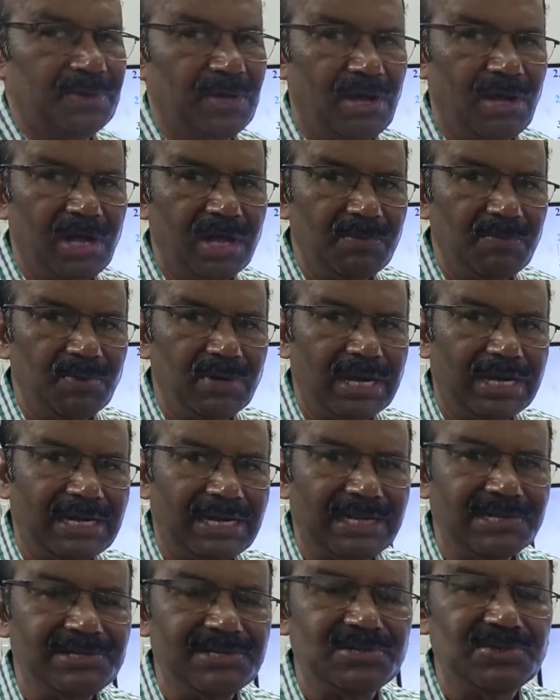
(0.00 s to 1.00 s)
Hormone
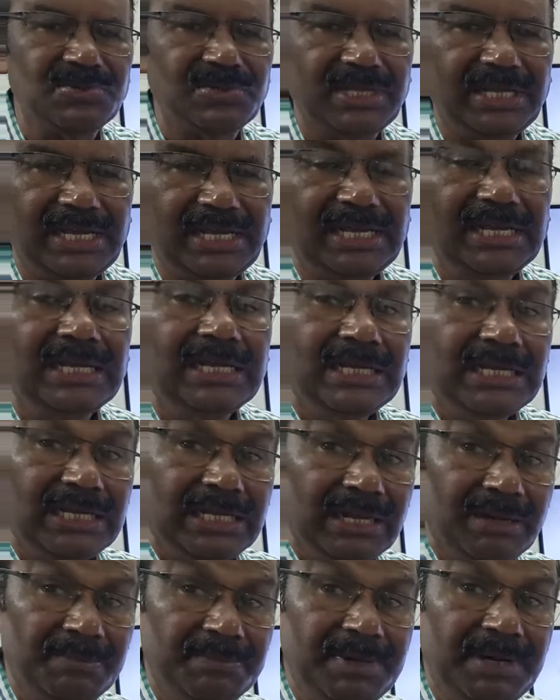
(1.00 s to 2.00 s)
attaches to the
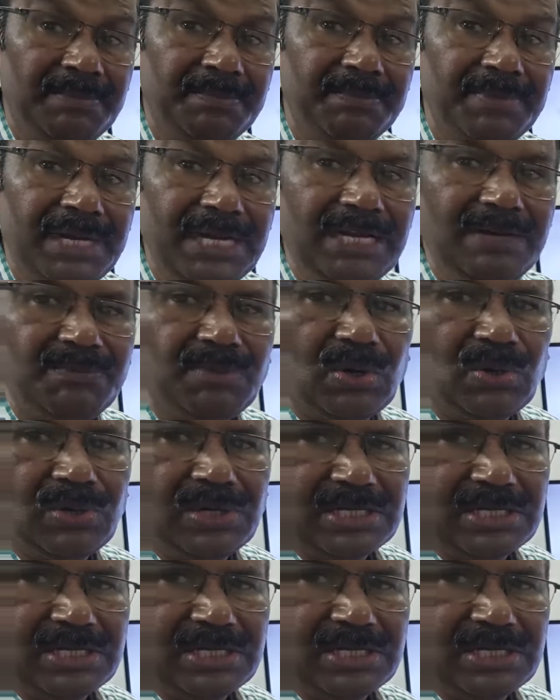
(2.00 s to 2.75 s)
membrane bound